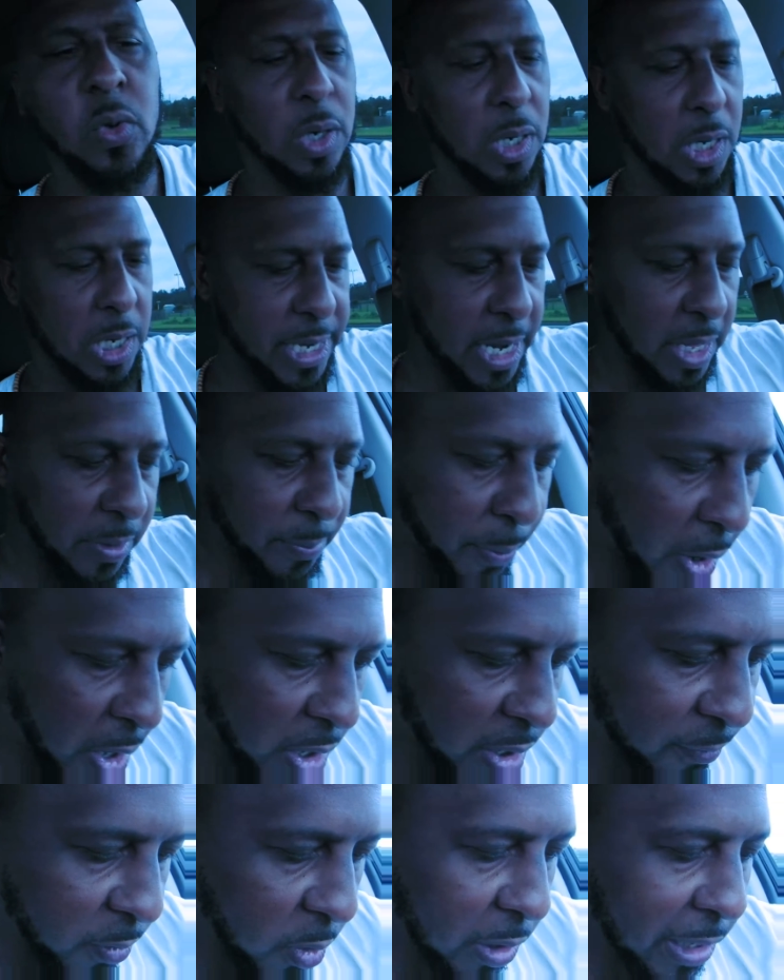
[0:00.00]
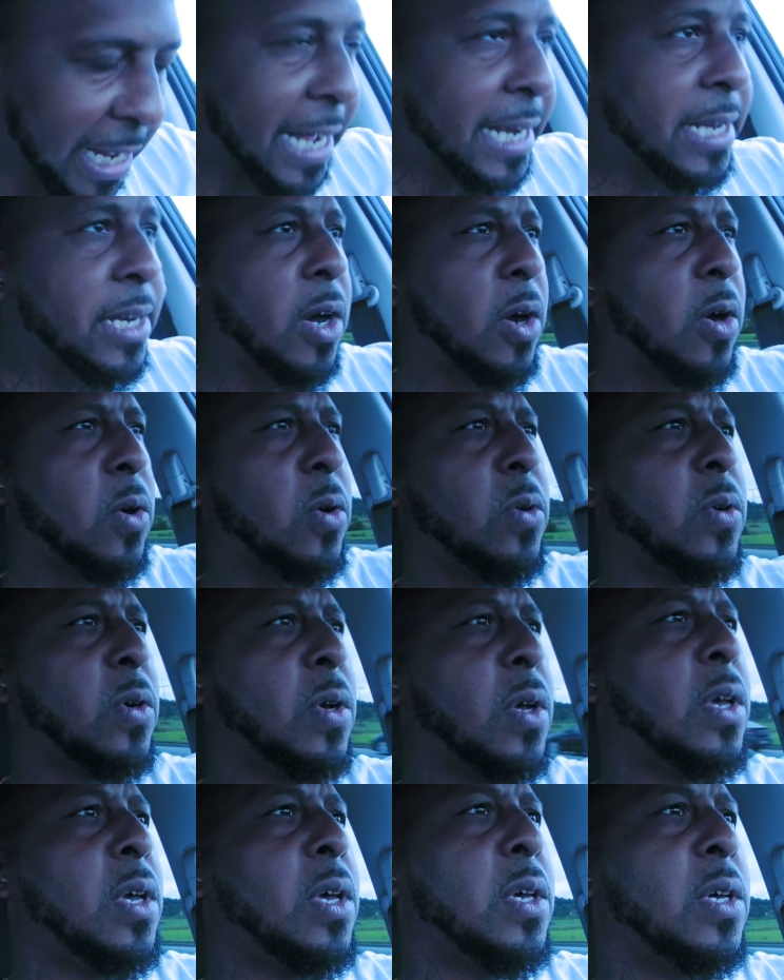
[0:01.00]
another part of Orlando
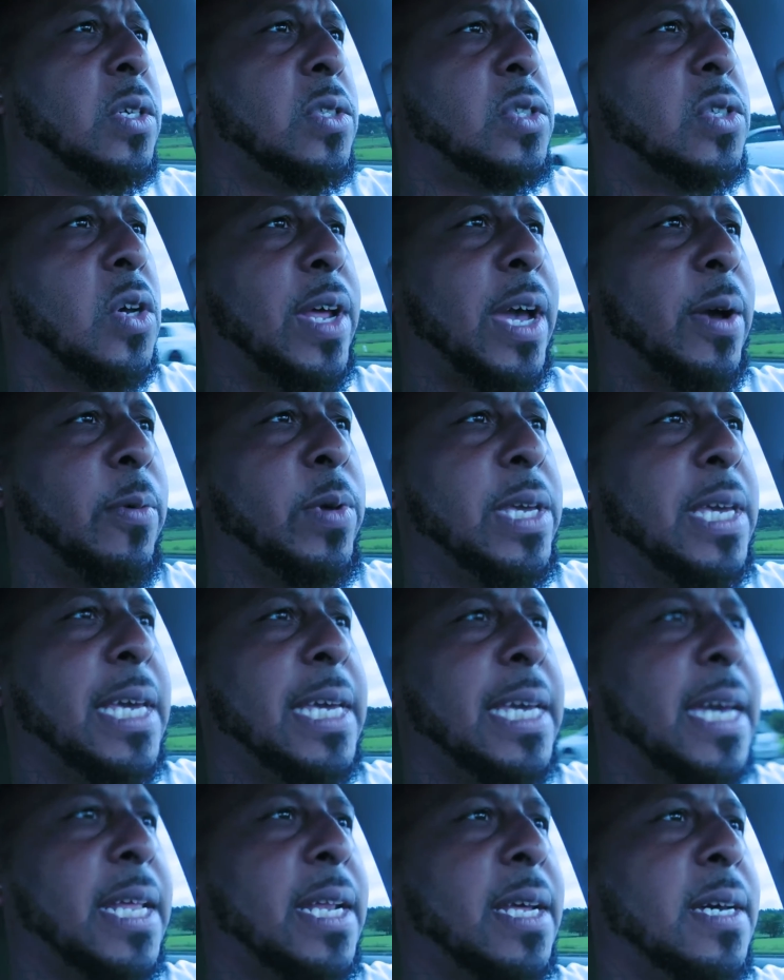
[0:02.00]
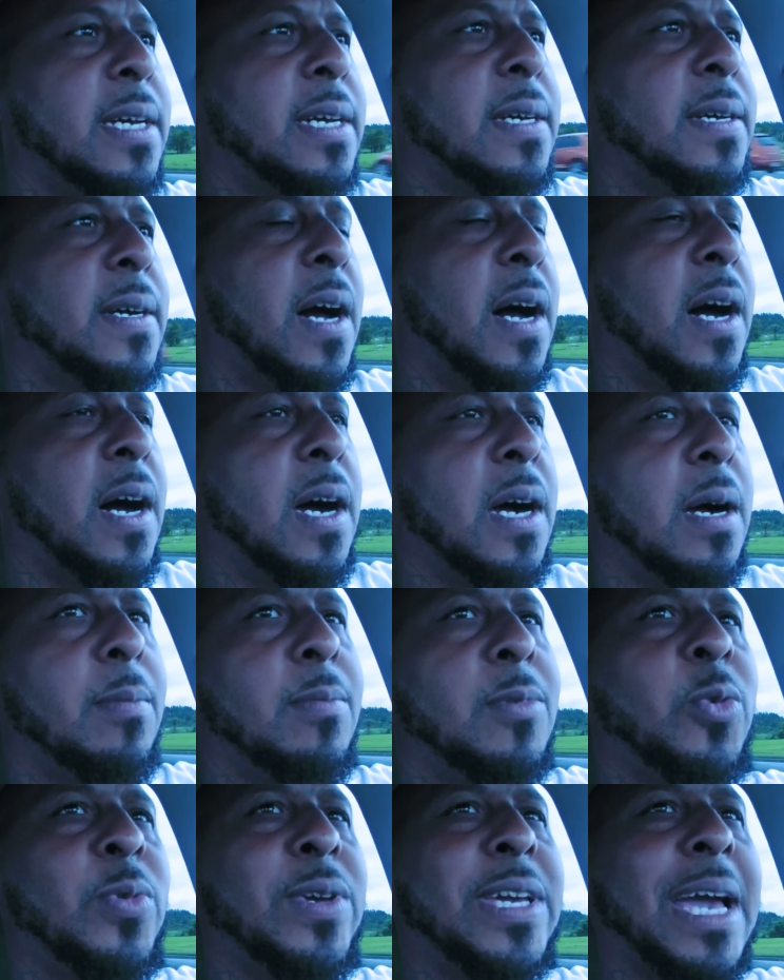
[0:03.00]
so that we can get a,
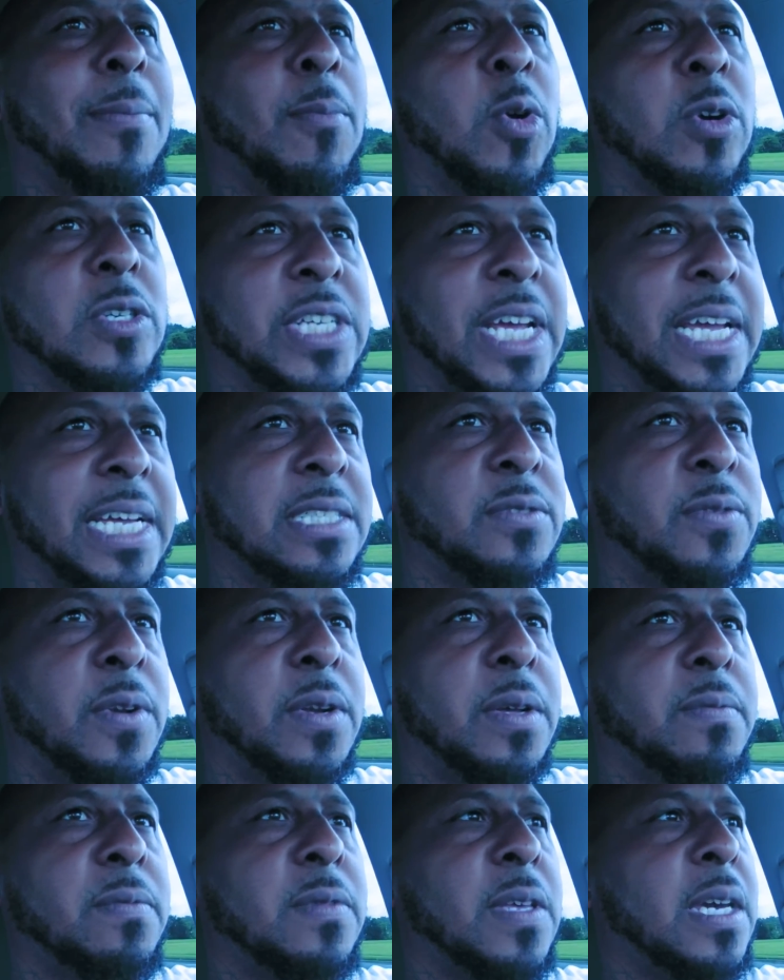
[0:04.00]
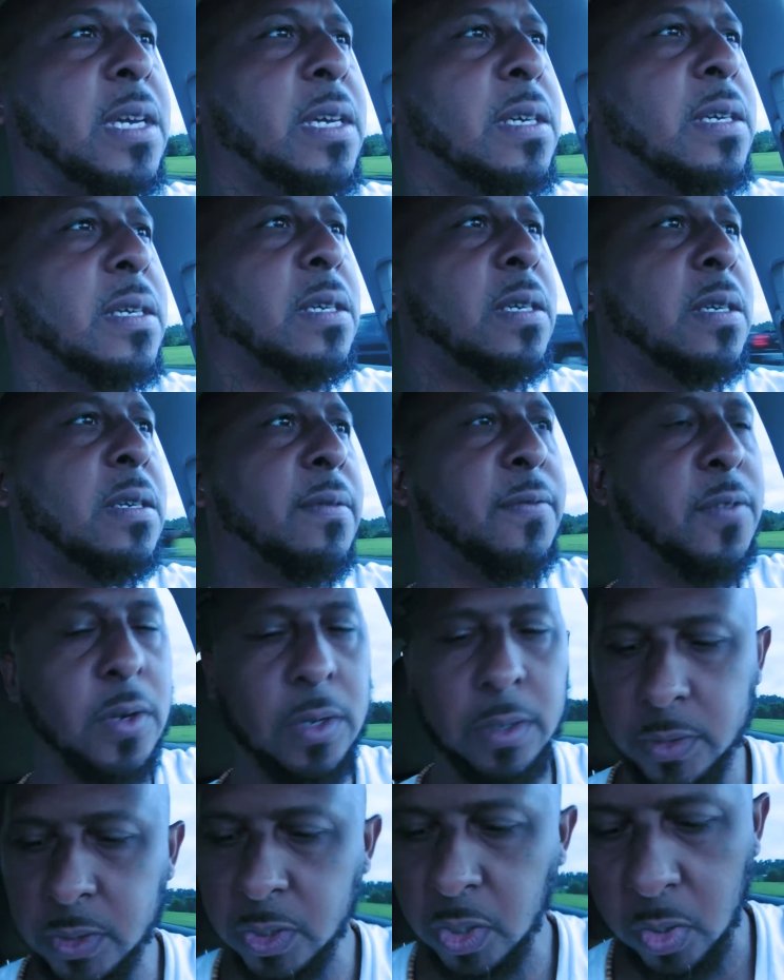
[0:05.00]
do we got more change for the thing? For
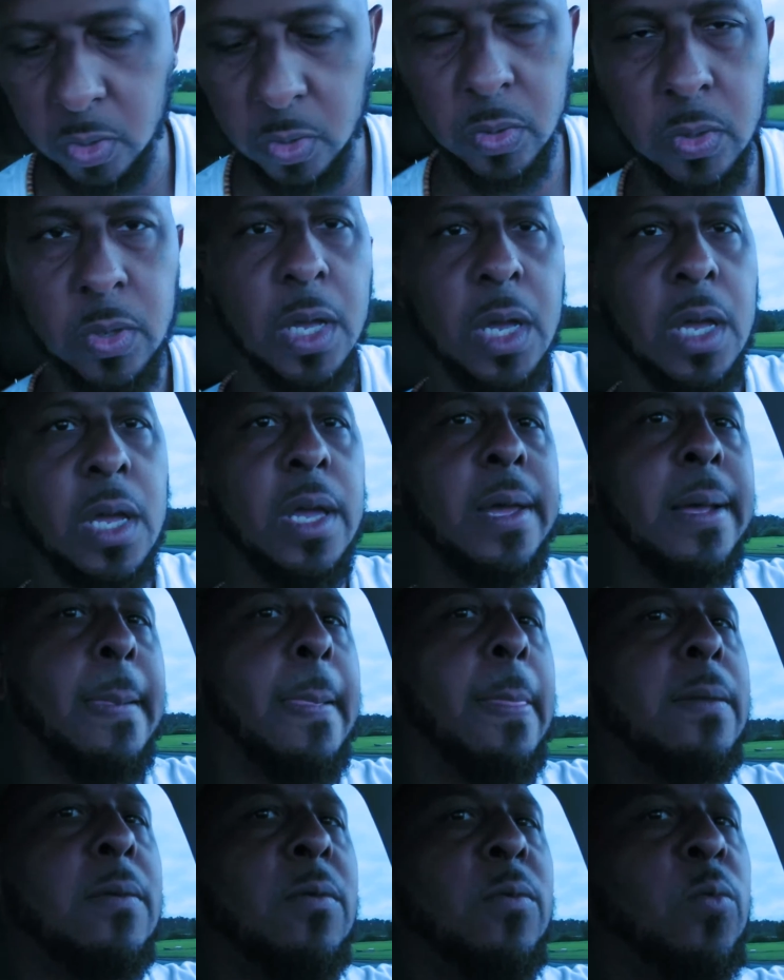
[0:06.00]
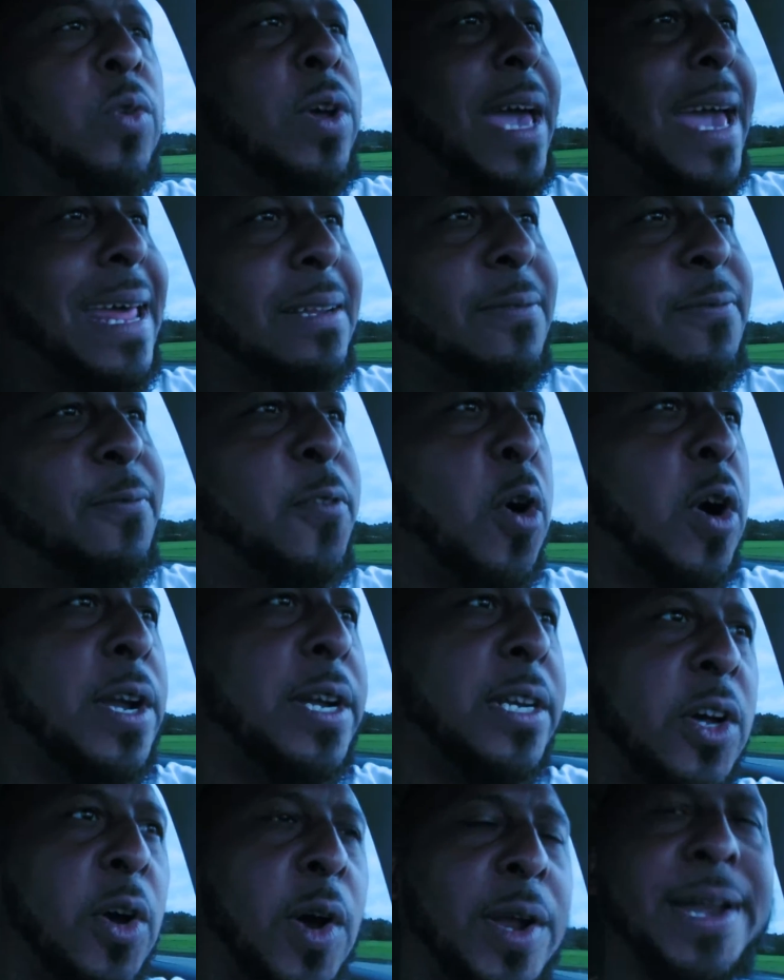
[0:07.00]
the toll? We had it
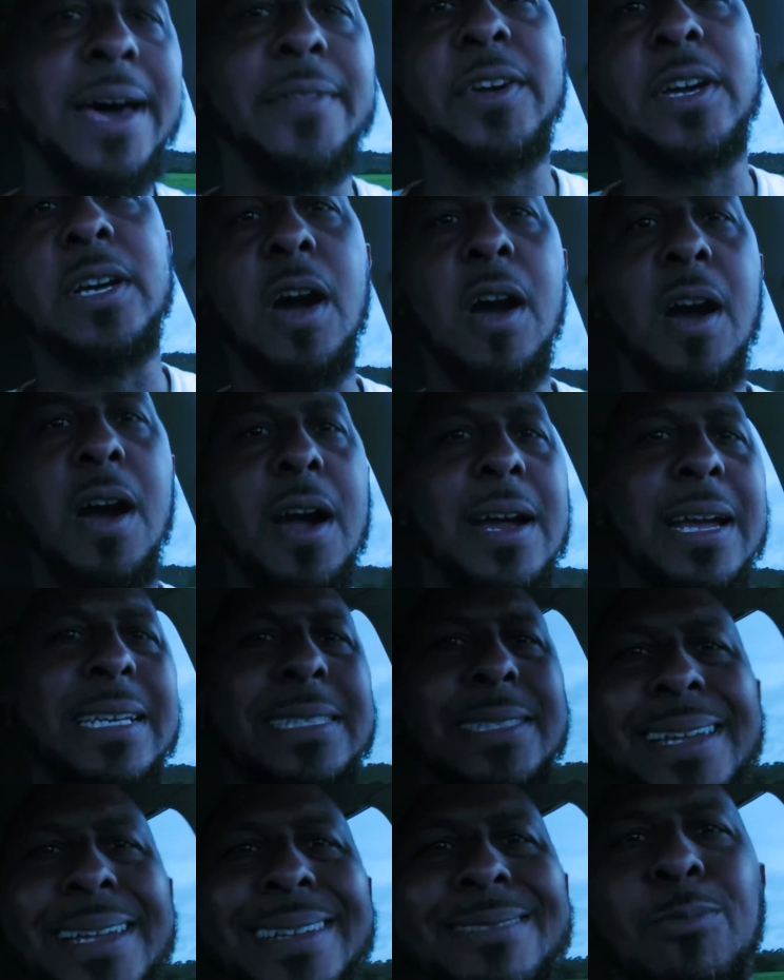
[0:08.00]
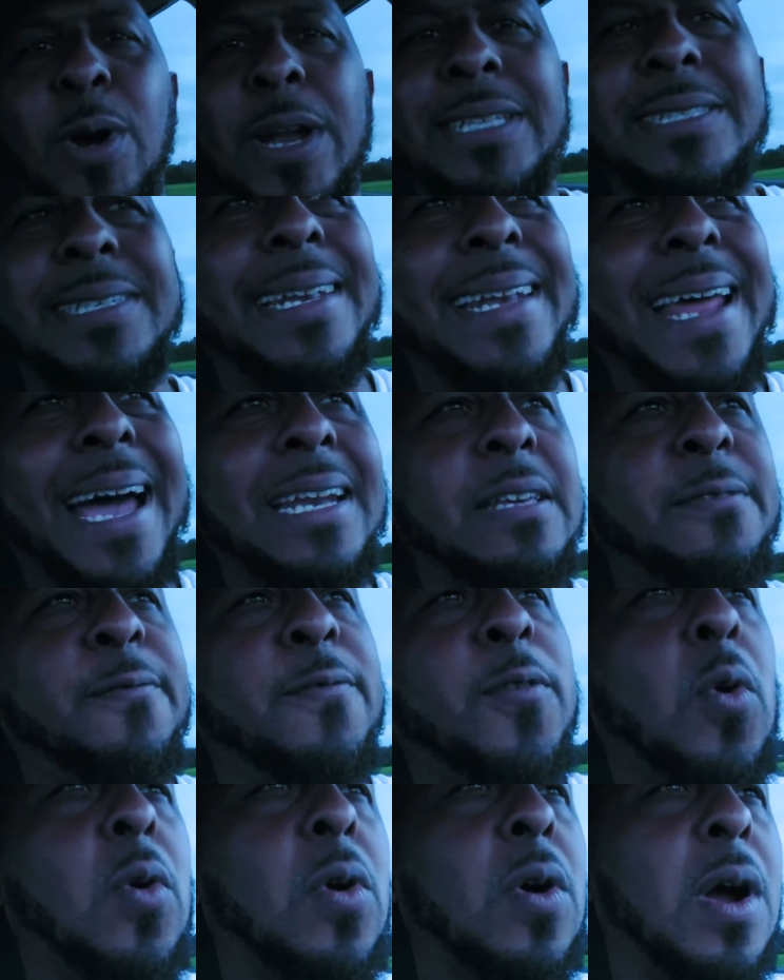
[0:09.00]
to another car. It's a, what is it,
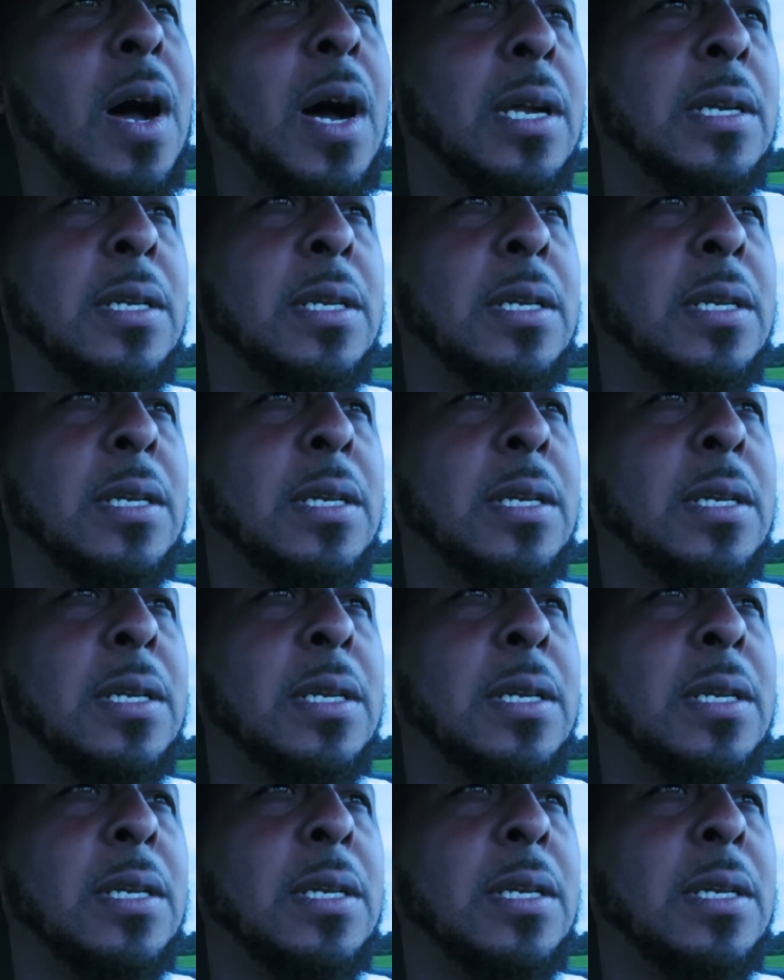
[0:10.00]
94 Honda?